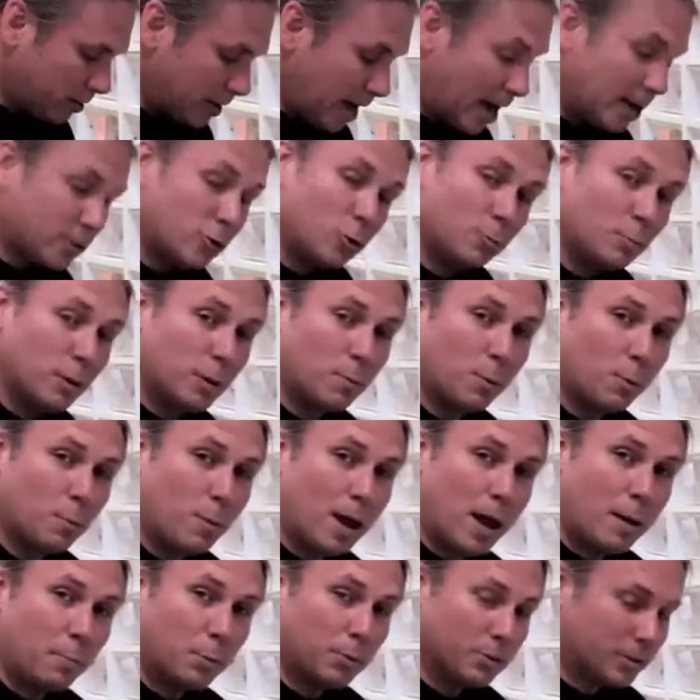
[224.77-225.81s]
Dr. Bibble
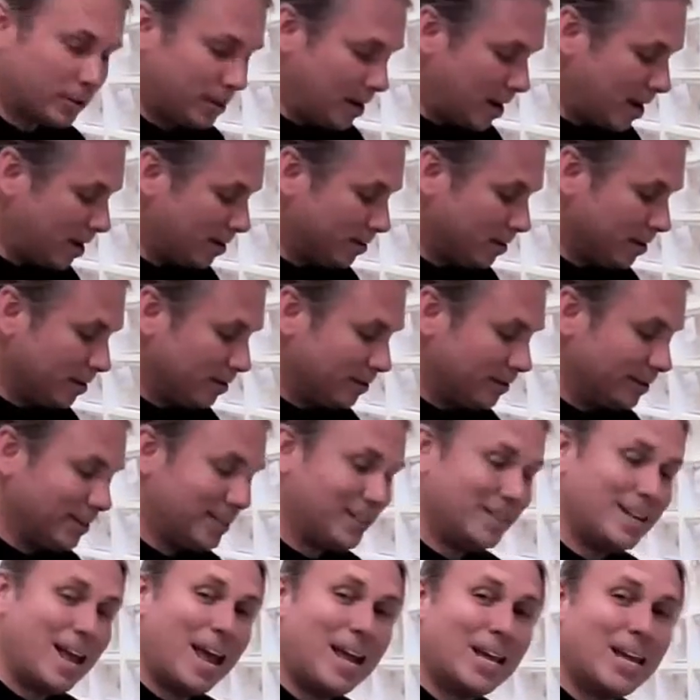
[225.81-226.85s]
Babble said,
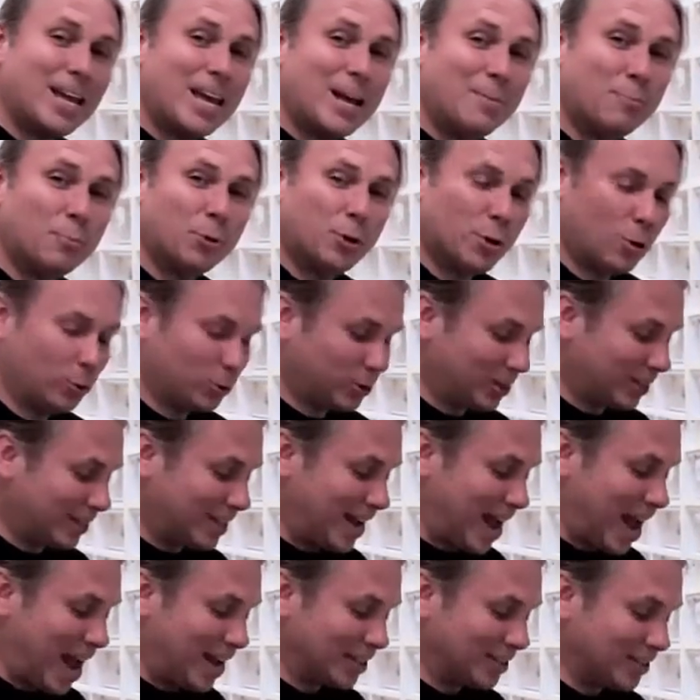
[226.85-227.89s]
snake embryo is
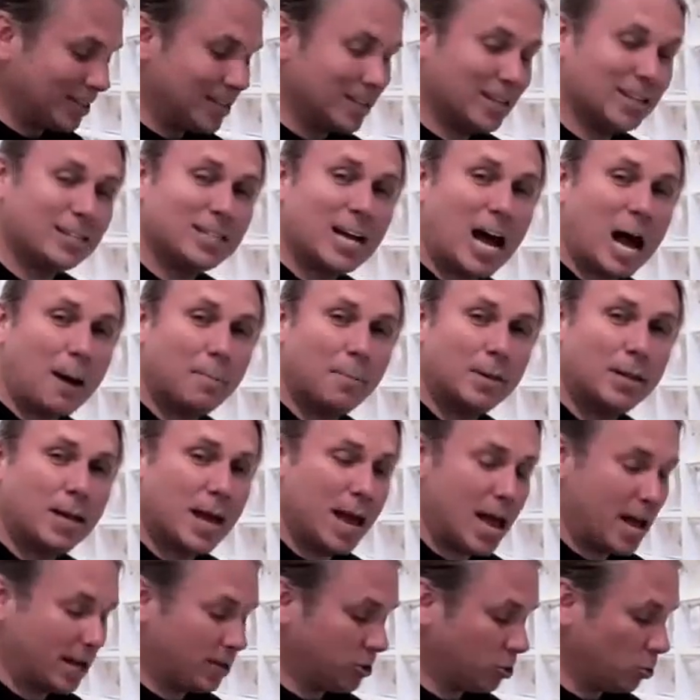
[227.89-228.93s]
attached to the top of the
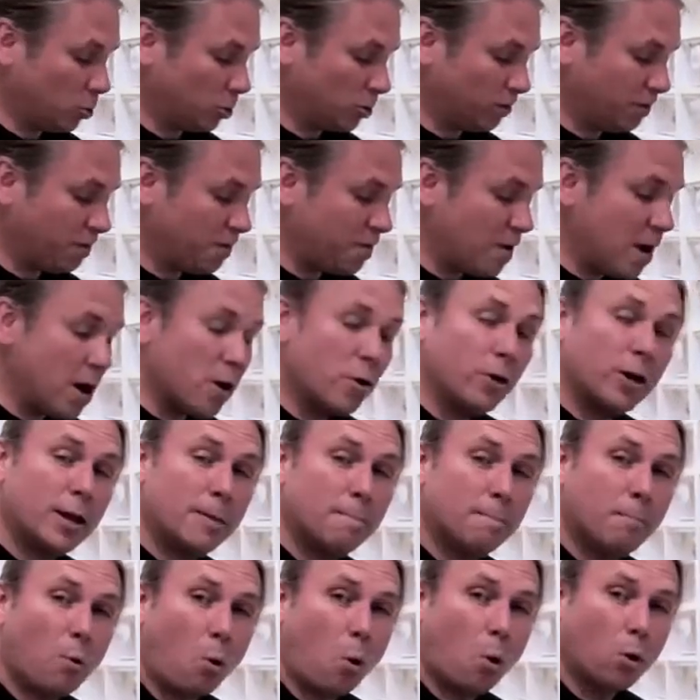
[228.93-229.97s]
egg, so it's very
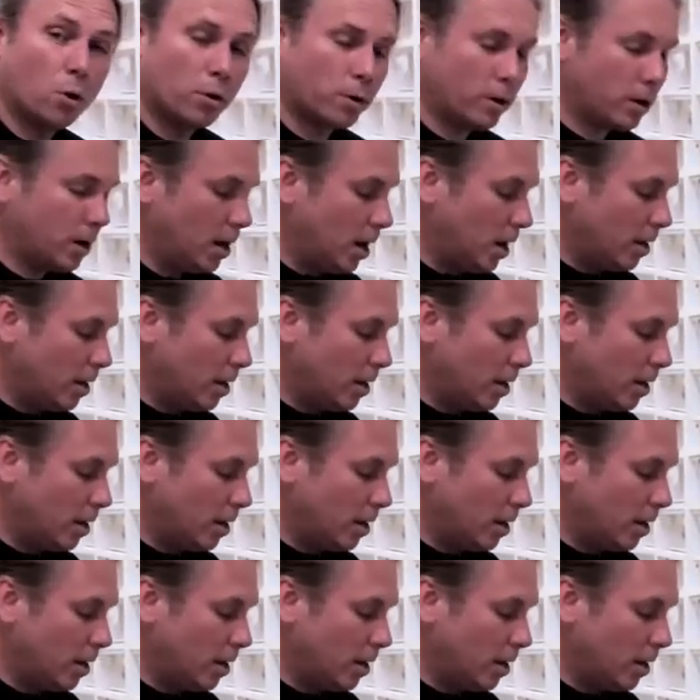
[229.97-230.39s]
important